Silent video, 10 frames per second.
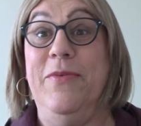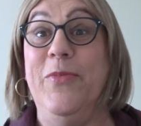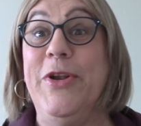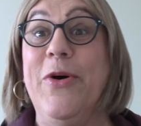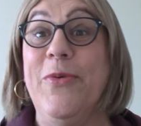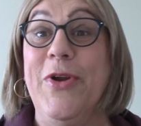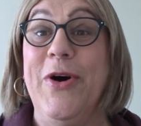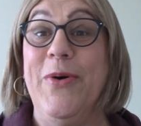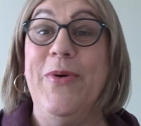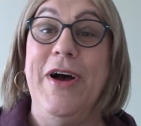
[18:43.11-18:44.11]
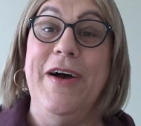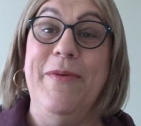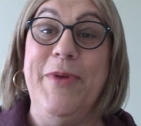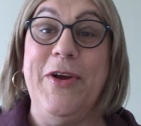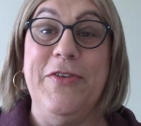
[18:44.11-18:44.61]
We don't know uh,
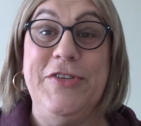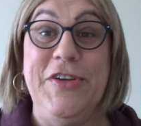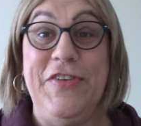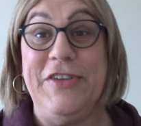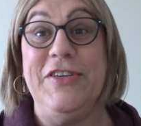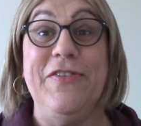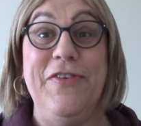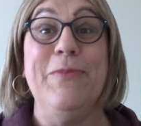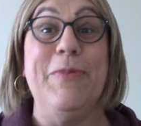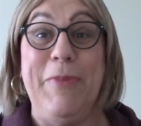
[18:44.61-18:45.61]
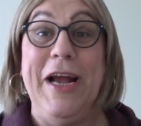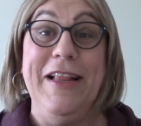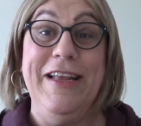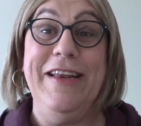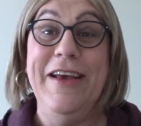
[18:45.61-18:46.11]
because she's actually filmed the pilot